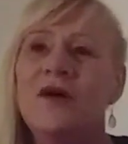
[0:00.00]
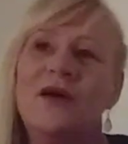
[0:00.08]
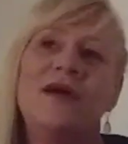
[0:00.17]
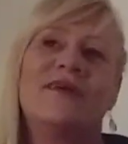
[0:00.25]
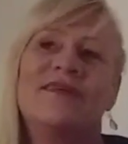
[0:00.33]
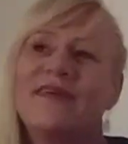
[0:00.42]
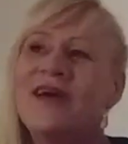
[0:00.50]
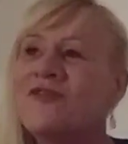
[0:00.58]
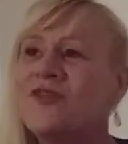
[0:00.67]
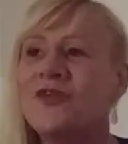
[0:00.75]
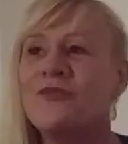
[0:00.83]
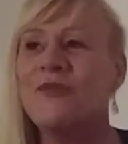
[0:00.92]
And if
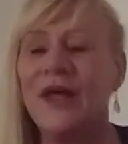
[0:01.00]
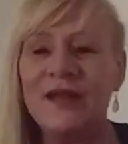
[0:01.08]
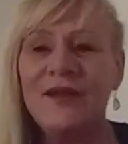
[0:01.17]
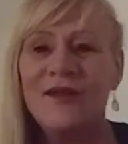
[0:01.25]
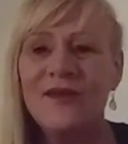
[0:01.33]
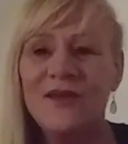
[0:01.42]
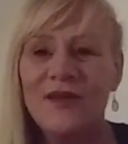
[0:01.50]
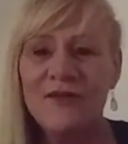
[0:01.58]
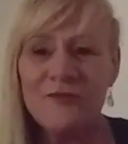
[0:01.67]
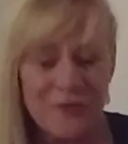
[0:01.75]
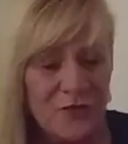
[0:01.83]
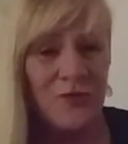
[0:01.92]
you'd been
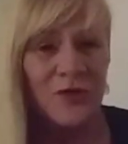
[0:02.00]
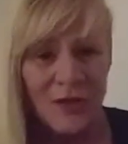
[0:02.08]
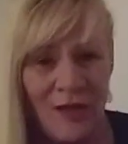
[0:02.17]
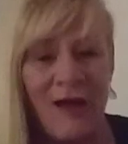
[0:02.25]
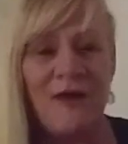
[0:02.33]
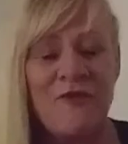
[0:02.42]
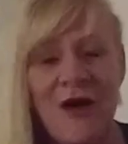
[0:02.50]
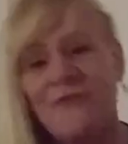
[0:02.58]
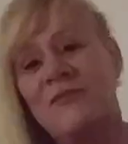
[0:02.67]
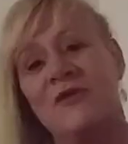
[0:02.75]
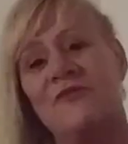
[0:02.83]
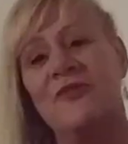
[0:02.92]
through the life I've
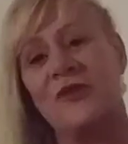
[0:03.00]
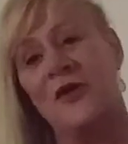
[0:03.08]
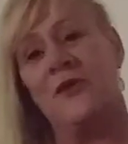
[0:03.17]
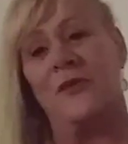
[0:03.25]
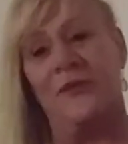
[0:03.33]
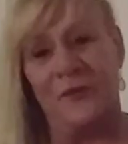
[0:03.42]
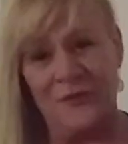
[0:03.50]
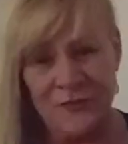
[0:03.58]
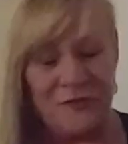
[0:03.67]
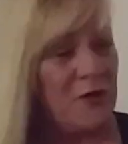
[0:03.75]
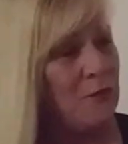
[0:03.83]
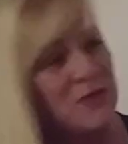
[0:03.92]
been through
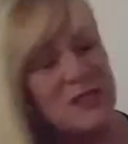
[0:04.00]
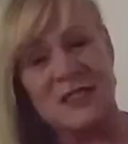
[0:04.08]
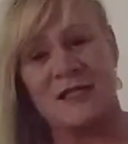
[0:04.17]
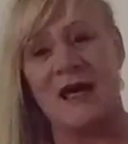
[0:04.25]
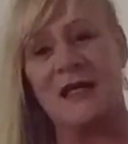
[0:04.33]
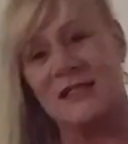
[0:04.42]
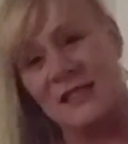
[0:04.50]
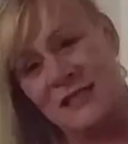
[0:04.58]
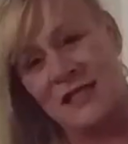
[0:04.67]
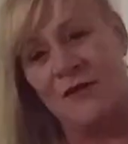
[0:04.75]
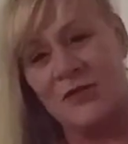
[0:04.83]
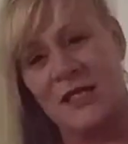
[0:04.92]
from the States since
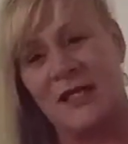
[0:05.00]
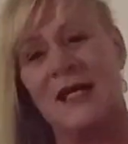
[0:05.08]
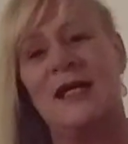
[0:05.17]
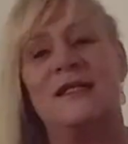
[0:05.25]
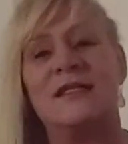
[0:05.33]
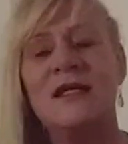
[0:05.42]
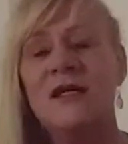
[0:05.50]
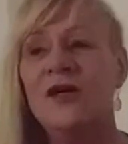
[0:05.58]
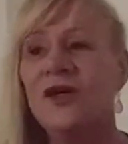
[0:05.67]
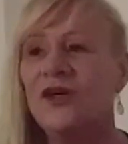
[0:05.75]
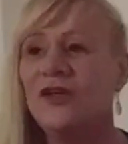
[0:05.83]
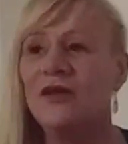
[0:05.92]
I was a kid,
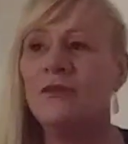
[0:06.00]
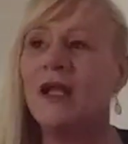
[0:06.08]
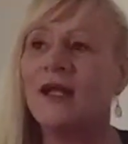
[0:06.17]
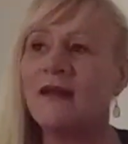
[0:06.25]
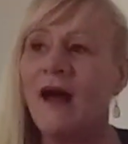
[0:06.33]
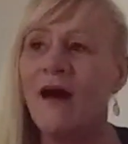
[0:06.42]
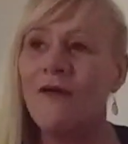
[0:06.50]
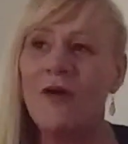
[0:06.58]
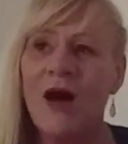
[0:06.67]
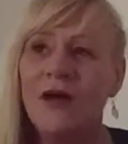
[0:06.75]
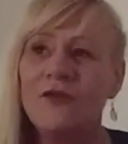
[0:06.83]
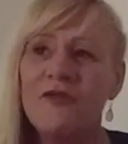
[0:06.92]
you'd be like, that,
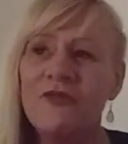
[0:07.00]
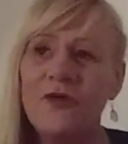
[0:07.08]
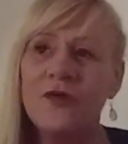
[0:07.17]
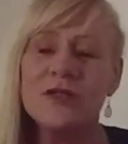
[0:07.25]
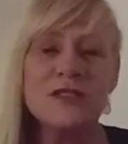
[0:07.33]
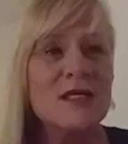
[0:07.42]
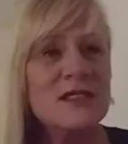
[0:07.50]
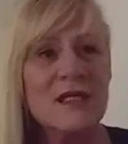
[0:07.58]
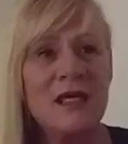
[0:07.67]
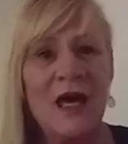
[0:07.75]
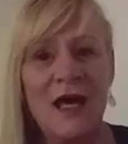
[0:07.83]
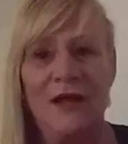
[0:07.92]
how the fuck is this
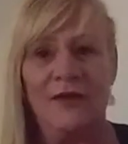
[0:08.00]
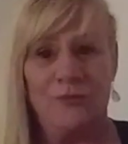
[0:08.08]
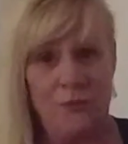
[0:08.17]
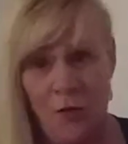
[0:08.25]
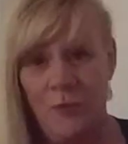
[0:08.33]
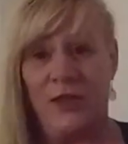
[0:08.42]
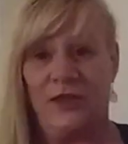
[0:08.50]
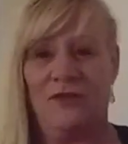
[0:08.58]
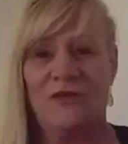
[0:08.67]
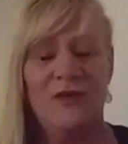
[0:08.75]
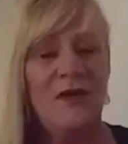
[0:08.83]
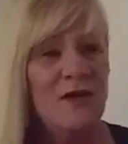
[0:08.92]
girl, woman,
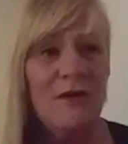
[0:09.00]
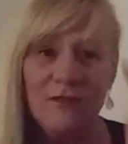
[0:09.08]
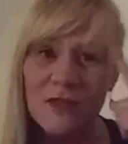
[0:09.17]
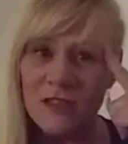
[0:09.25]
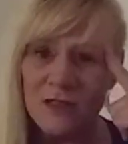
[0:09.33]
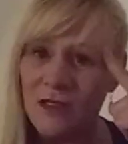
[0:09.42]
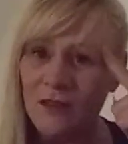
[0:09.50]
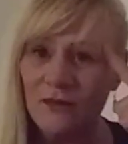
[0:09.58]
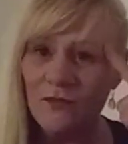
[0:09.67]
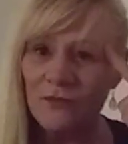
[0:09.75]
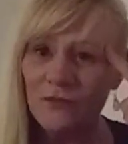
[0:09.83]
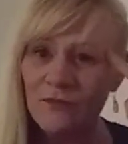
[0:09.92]

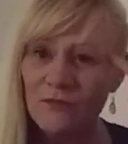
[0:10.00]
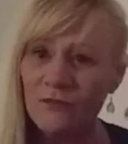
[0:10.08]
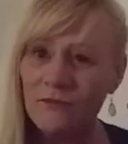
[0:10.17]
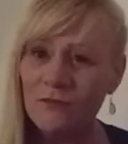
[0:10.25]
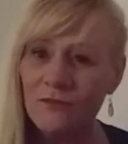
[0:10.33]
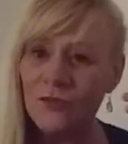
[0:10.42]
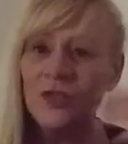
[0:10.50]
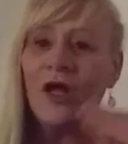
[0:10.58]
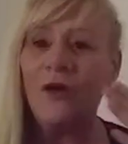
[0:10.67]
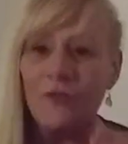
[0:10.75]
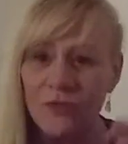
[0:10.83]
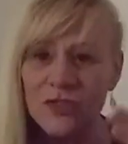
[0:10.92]
still, you
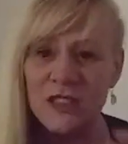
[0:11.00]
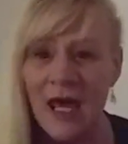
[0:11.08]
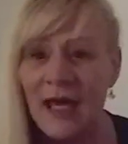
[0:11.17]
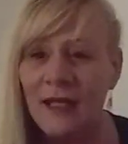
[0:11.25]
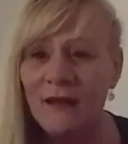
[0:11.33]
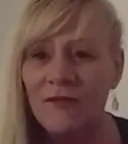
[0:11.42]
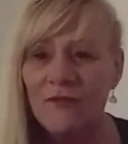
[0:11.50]
know, sane?